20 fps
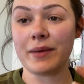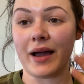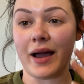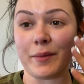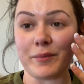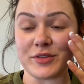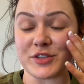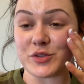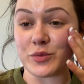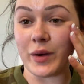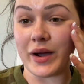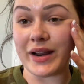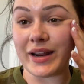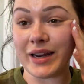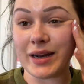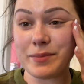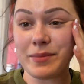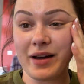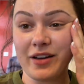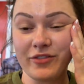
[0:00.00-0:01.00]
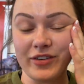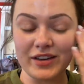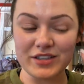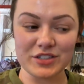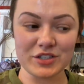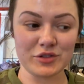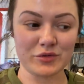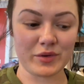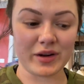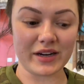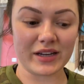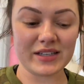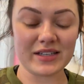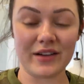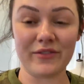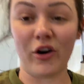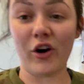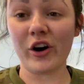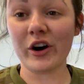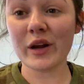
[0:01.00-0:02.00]
I'm sweating and my face is red because
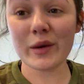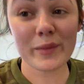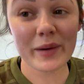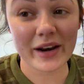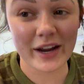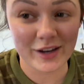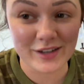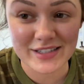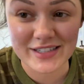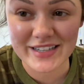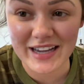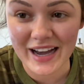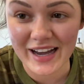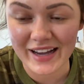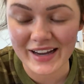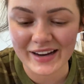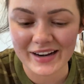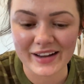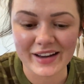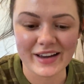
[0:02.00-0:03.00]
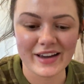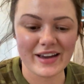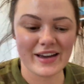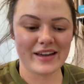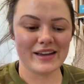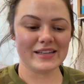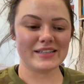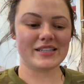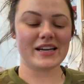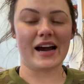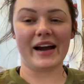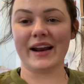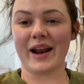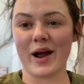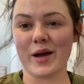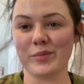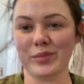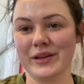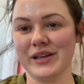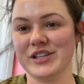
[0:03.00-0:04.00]
I've already been outside
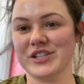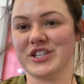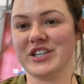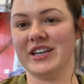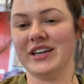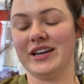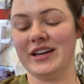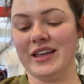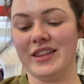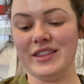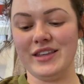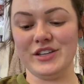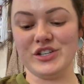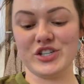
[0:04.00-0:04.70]
tie-dye bleaching these